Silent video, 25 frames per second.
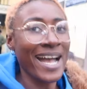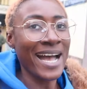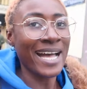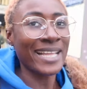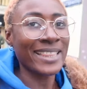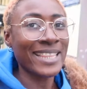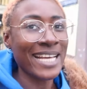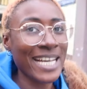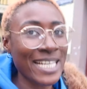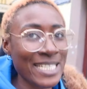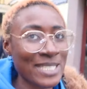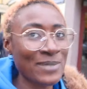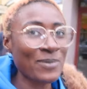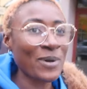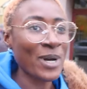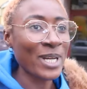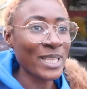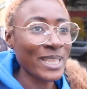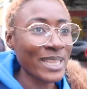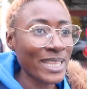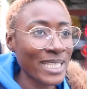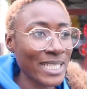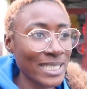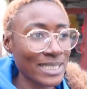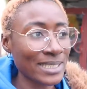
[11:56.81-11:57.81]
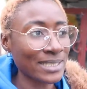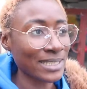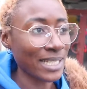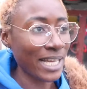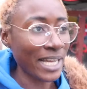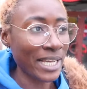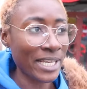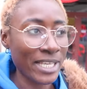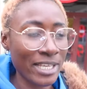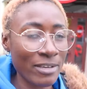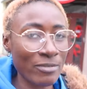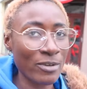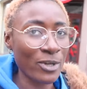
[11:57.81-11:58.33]
and that's one thing,
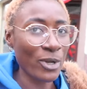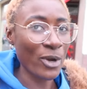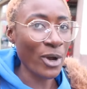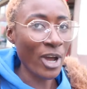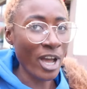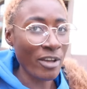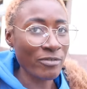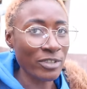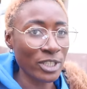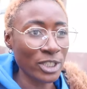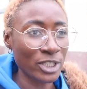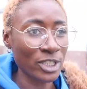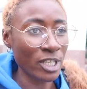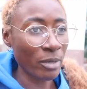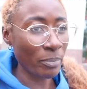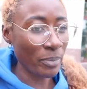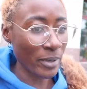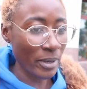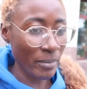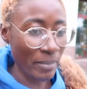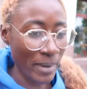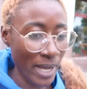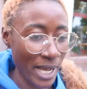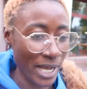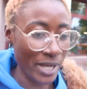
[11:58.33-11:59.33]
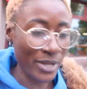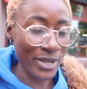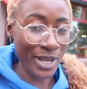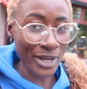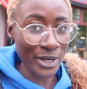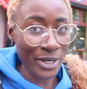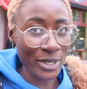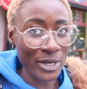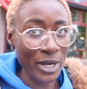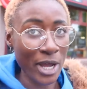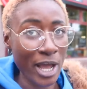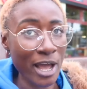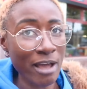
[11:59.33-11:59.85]
like if you don't have your shopping bag, you're
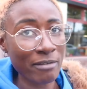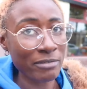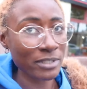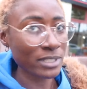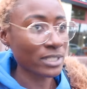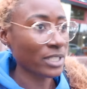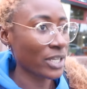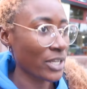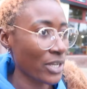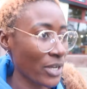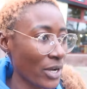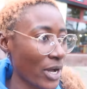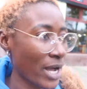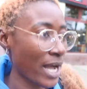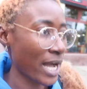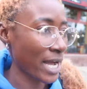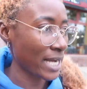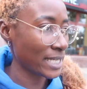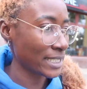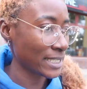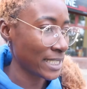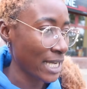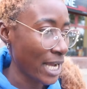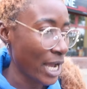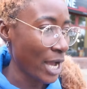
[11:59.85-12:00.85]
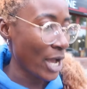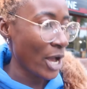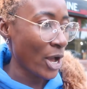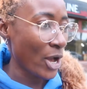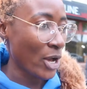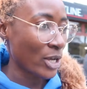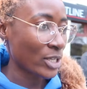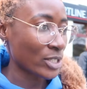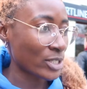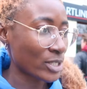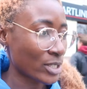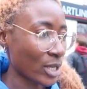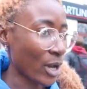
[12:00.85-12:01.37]
gonna have it on your hand.
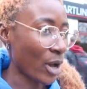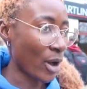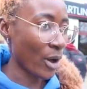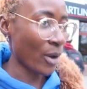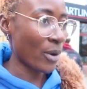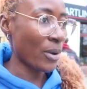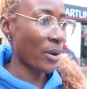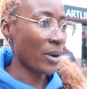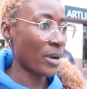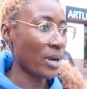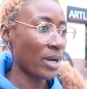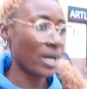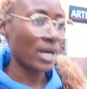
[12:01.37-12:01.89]
So